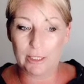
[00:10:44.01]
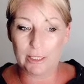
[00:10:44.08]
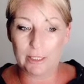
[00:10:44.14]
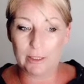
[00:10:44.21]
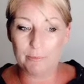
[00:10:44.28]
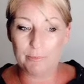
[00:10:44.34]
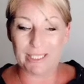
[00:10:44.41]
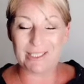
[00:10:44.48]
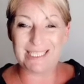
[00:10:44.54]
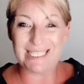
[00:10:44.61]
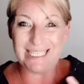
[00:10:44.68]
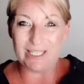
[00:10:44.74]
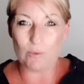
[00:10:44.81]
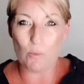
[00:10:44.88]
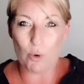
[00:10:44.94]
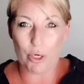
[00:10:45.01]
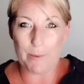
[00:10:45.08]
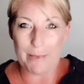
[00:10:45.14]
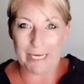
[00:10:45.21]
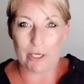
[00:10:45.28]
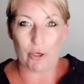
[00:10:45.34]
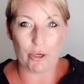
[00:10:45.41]
Because he didn't want to
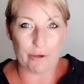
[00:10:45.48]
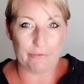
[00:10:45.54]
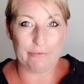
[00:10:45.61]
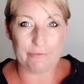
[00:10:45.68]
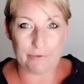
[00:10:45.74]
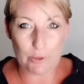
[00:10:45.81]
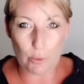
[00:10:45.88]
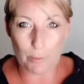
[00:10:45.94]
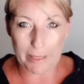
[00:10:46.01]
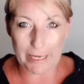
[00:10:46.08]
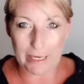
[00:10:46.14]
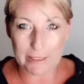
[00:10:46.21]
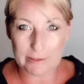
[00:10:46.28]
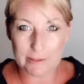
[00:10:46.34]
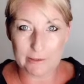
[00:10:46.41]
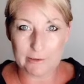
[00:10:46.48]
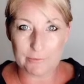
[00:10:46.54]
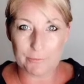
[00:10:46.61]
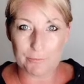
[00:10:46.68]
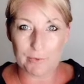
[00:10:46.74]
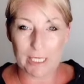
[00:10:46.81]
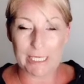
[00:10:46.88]
make her feel bad.
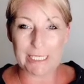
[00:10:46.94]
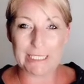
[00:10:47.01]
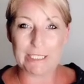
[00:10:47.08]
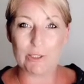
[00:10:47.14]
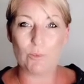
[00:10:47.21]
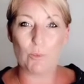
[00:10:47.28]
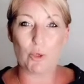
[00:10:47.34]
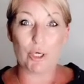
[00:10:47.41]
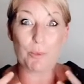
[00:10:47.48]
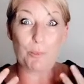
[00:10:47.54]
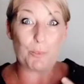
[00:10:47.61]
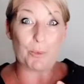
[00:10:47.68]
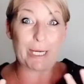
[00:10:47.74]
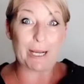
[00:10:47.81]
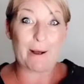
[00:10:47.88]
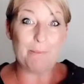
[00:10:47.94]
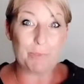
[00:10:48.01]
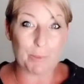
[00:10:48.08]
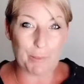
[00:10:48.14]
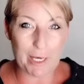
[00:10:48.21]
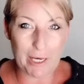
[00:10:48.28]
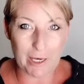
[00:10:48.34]
And he didn't want to bring up the
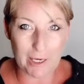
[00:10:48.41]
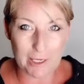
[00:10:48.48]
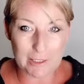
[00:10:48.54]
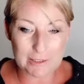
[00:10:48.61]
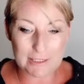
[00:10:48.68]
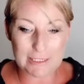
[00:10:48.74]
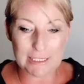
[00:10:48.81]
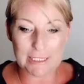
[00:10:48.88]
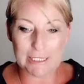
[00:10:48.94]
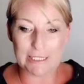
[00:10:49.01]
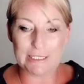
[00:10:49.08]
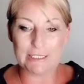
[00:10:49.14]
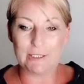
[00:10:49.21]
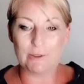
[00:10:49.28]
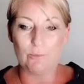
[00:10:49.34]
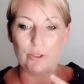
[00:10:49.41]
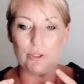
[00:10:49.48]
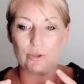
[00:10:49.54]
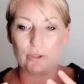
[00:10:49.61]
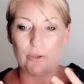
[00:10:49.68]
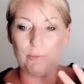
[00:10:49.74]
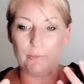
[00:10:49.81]
past, and he
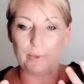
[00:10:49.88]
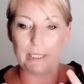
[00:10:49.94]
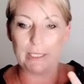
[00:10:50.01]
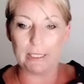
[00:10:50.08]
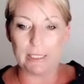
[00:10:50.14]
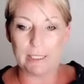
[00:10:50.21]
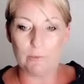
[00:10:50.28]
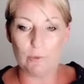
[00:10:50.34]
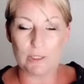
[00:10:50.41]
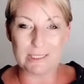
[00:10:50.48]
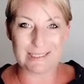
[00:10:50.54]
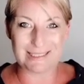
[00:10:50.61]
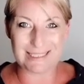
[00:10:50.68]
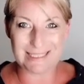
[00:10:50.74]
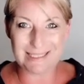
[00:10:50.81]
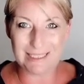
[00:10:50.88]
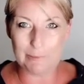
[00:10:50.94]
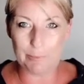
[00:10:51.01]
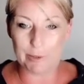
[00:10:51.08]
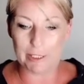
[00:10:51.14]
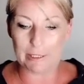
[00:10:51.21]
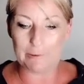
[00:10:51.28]
didn't, but he wasn't
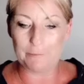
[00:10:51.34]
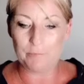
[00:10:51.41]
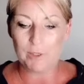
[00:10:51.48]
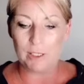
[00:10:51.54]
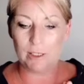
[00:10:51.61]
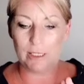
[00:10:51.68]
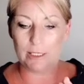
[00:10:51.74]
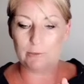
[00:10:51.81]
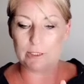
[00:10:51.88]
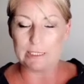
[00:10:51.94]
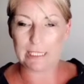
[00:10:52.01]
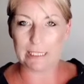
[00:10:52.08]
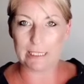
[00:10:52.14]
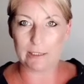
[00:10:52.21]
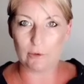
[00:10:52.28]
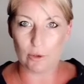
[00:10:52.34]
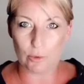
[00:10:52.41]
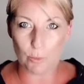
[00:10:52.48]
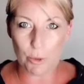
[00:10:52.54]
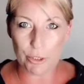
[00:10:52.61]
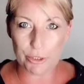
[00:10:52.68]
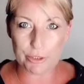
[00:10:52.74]
sleeping. He was taking long
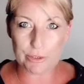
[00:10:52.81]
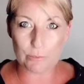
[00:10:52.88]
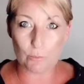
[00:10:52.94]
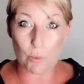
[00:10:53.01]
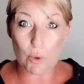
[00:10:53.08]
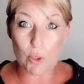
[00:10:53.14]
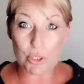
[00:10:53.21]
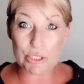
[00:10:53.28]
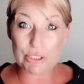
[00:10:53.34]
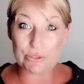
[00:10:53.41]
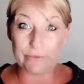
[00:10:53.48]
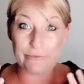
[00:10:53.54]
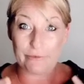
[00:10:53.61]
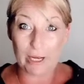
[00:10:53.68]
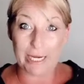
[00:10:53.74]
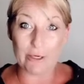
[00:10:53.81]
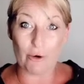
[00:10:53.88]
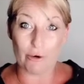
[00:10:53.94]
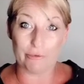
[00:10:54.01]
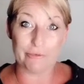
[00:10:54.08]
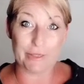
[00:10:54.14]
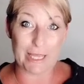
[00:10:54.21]
walks to fight
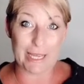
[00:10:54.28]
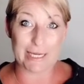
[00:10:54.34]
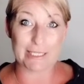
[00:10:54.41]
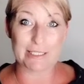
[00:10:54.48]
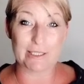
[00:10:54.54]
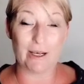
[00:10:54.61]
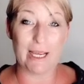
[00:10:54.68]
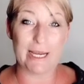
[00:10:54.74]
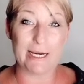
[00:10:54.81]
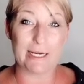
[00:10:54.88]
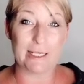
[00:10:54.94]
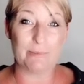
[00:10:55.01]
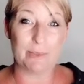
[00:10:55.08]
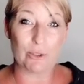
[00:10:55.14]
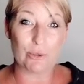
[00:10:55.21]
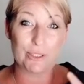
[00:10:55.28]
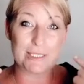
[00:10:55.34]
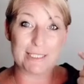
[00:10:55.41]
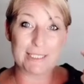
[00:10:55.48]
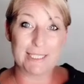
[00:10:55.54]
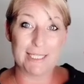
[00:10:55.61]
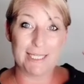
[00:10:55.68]
off the anxiety
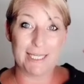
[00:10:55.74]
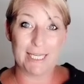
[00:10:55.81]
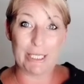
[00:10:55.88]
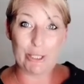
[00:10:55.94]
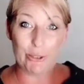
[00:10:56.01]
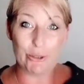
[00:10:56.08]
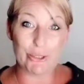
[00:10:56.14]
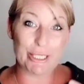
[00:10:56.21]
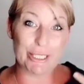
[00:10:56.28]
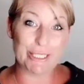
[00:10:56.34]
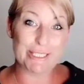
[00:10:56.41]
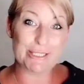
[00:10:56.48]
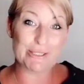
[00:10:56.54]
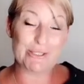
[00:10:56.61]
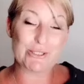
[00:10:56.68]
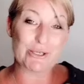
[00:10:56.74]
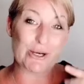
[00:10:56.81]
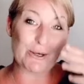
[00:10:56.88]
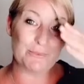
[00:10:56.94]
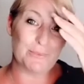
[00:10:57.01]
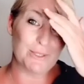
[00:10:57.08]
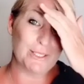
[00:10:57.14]
because he couldn't
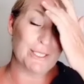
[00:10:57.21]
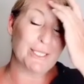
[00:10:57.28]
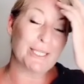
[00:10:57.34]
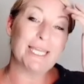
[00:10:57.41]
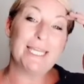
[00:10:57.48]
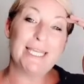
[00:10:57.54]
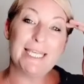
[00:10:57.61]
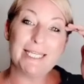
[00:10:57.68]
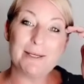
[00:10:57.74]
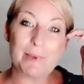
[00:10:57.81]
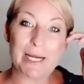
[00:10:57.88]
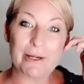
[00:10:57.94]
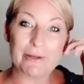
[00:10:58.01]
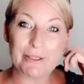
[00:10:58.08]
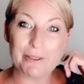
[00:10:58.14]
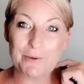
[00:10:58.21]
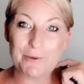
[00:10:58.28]
stop thinking about it.